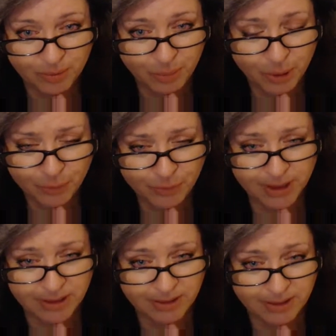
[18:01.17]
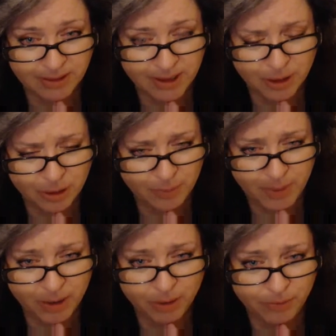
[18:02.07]
perfect and too
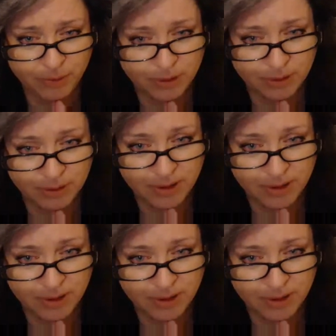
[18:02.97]
powerful